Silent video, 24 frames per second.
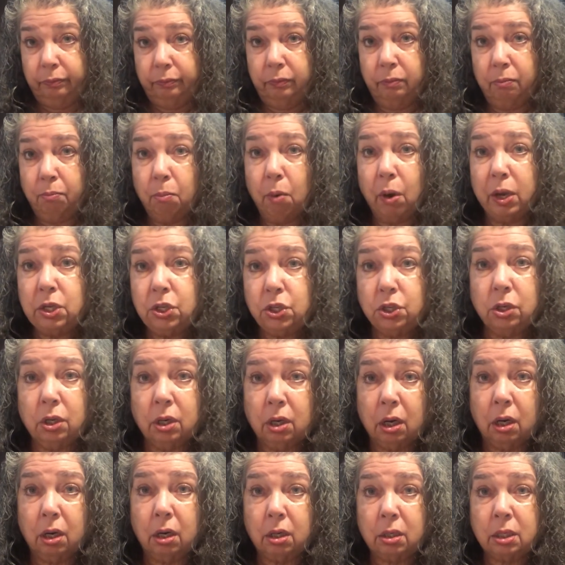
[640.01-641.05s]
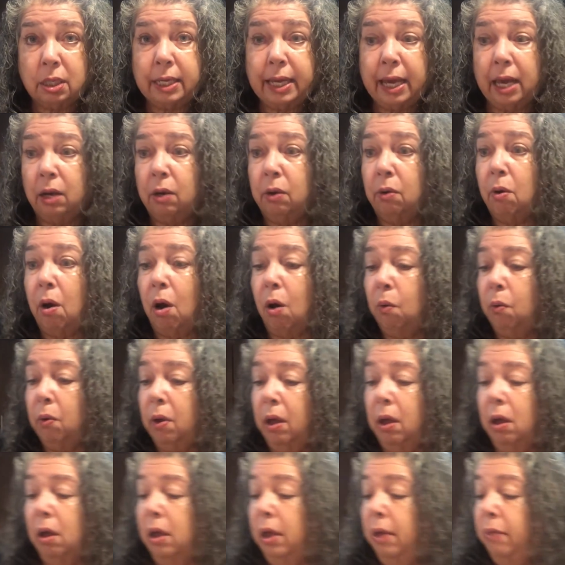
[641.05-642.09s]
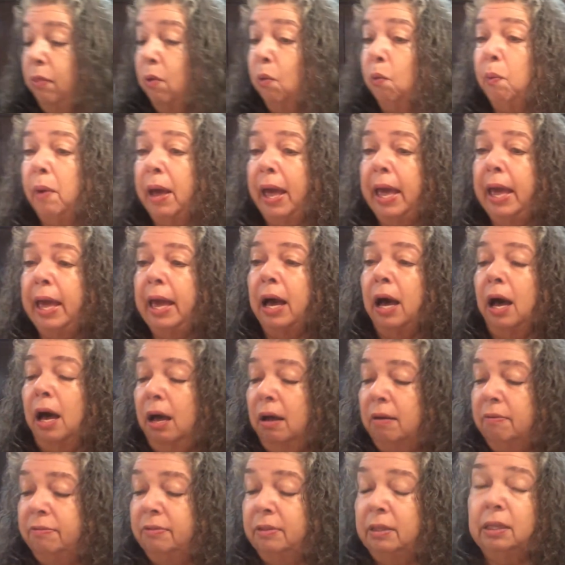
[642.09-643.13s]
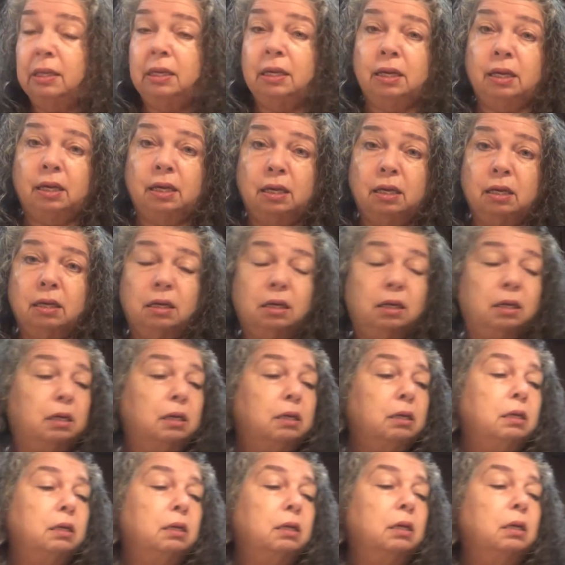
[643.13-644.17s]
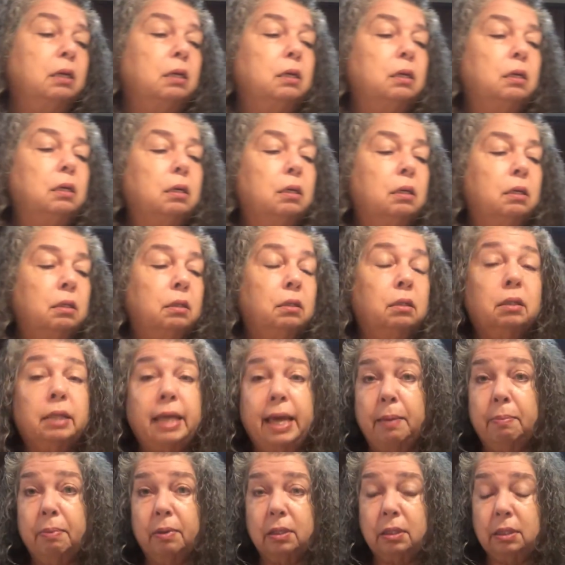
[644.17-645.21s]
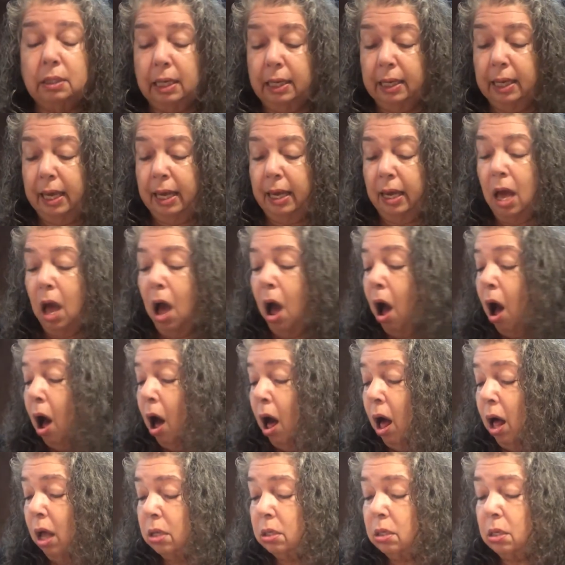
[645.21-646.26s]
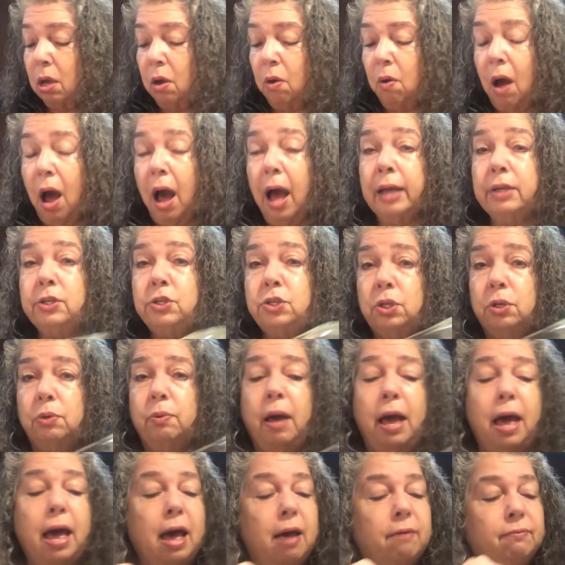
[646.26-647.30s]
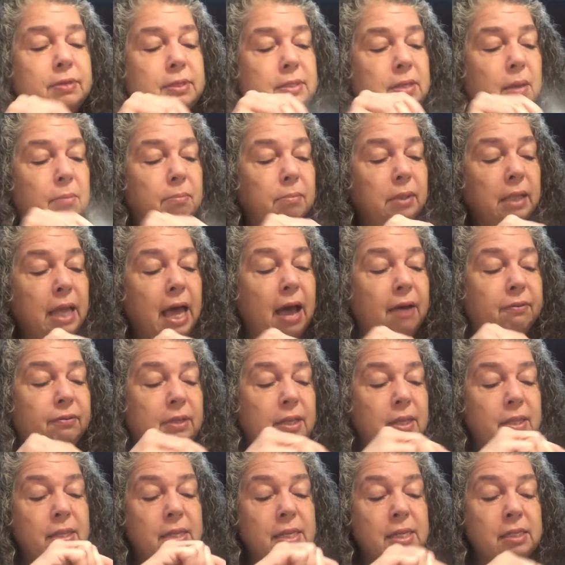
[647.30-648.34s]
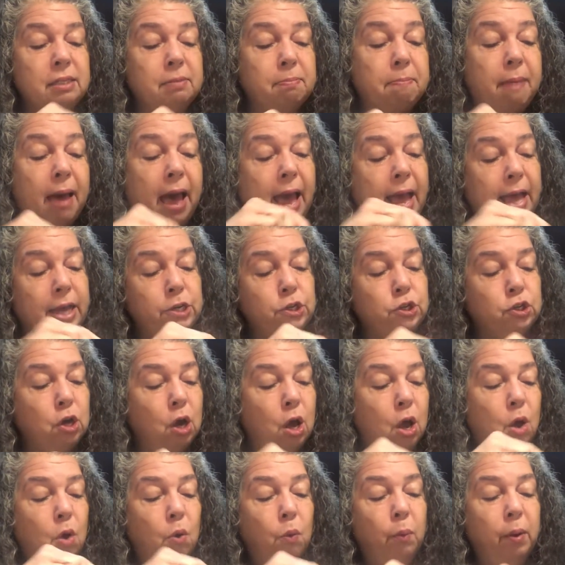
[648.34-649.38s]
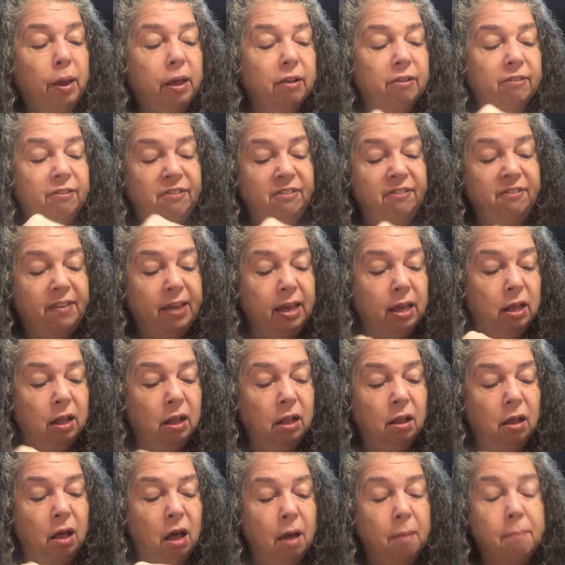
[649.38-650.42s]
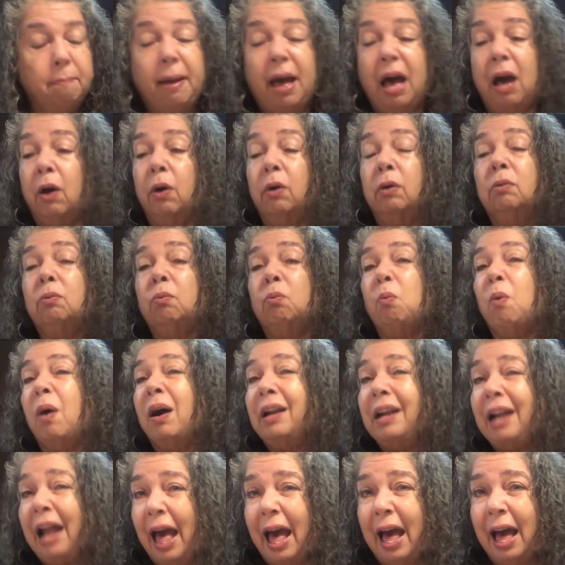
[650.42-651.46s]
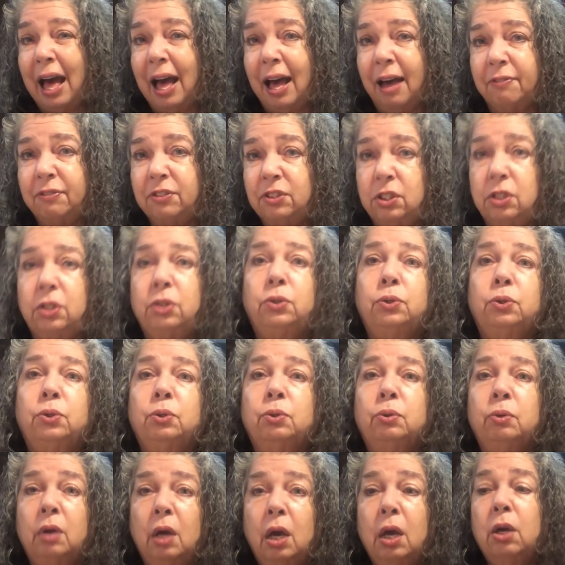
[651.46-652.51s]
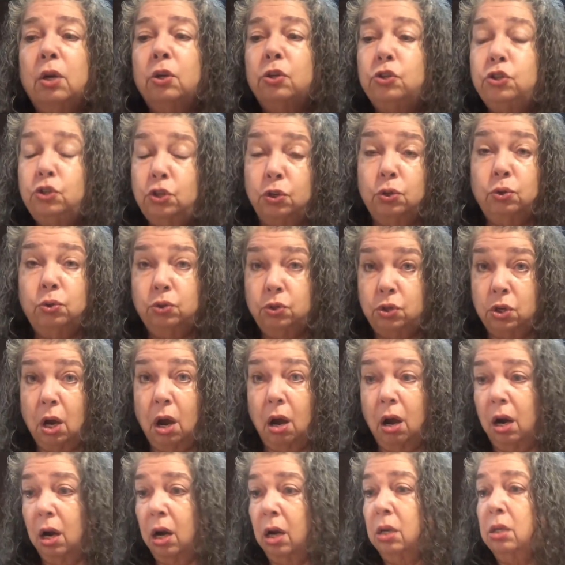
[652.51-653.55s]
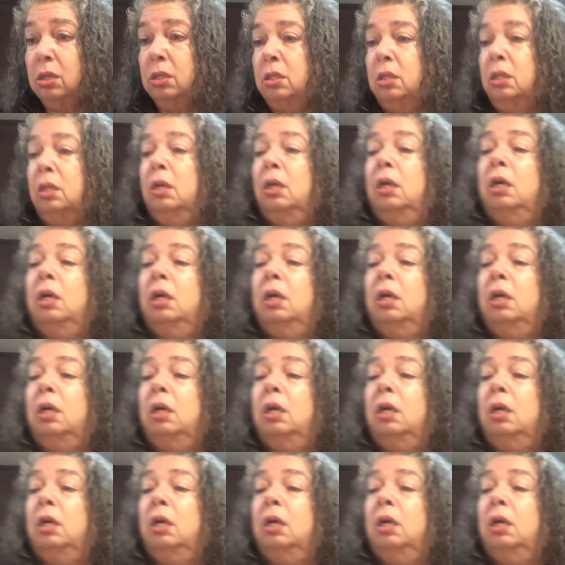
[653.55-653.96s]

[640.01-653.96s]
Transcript: moisture to get it in the way of the label sticking. Also, I do have some left. This batch will fill about 1.5 to 2 jars.